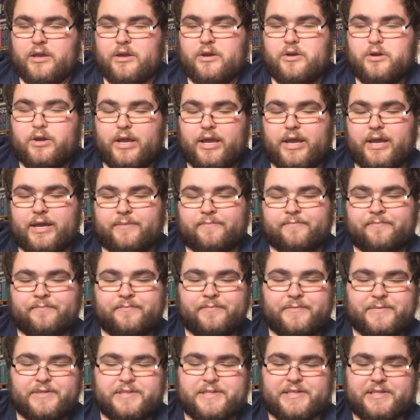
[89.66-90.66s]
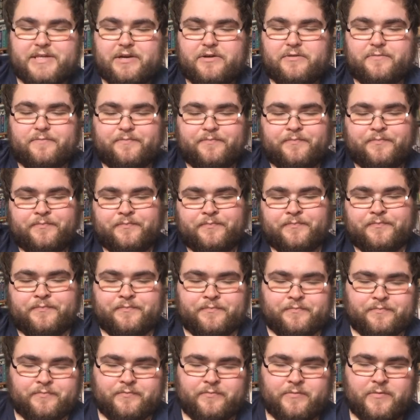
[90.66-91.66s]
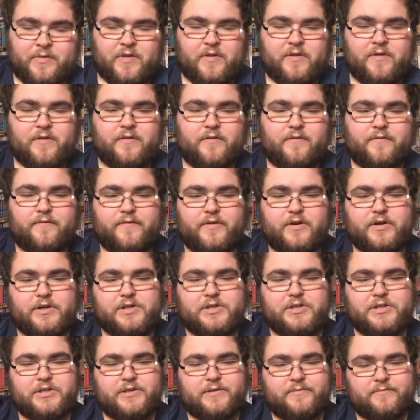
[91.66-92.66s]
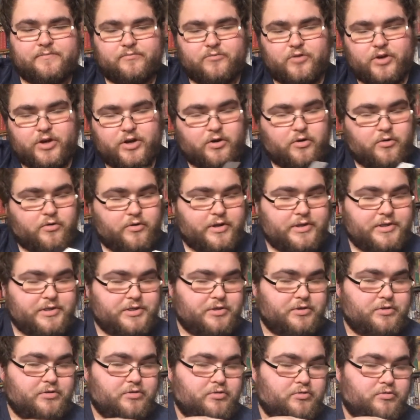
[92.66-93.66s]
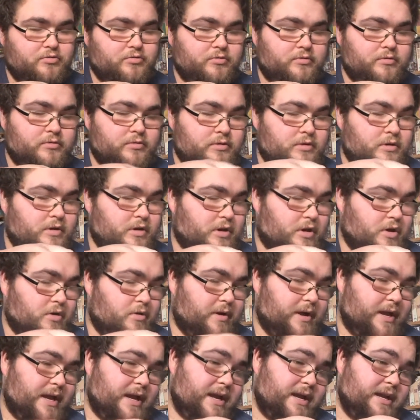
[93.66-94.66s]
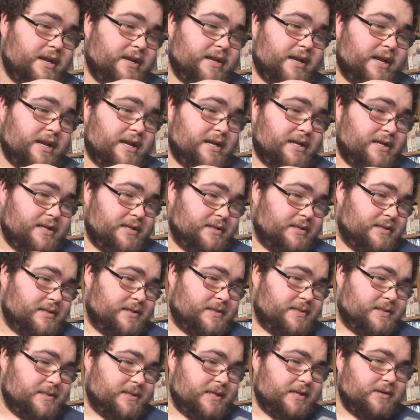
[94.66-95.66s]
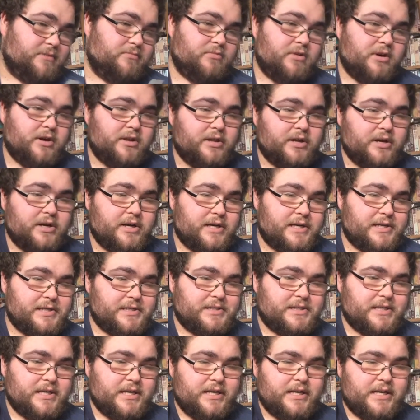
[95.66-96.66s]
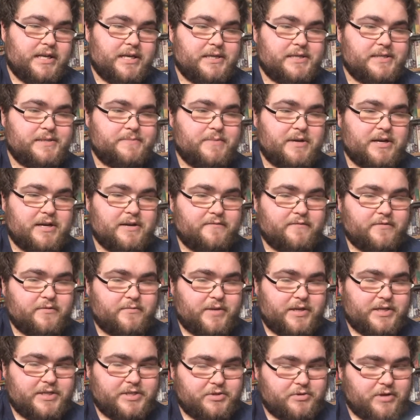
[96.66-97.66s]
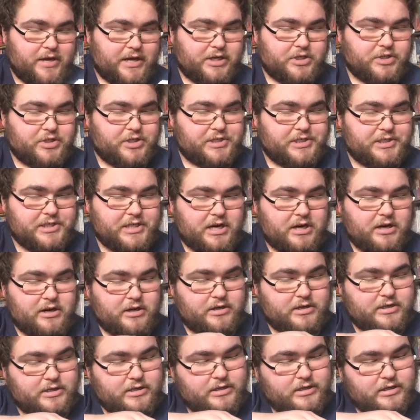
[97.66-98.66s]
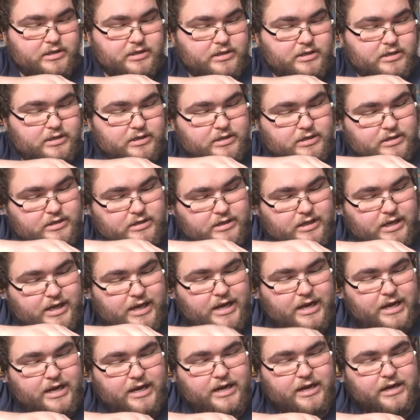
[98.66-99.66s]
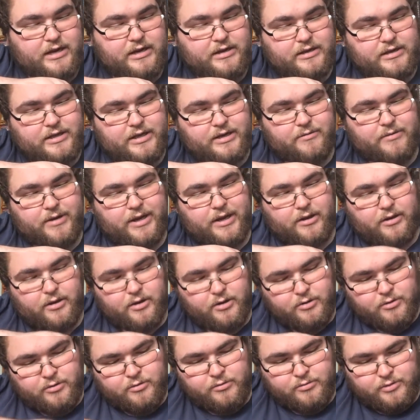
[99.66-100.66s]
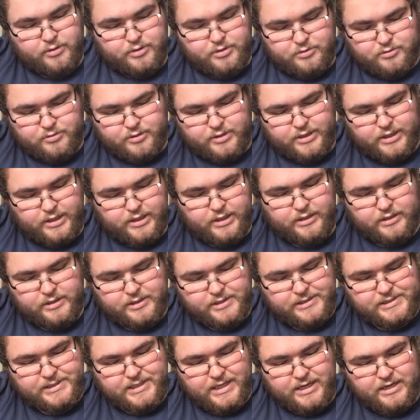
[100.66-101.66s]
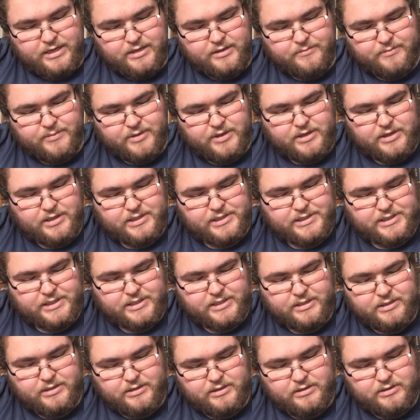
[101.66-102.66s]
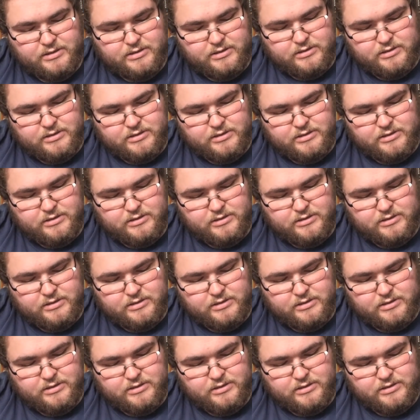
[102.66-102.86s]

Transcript: Okay, so first we're going to go ahead and see where there is a nice spot for me to actually start and there we go we'll do the side of the box here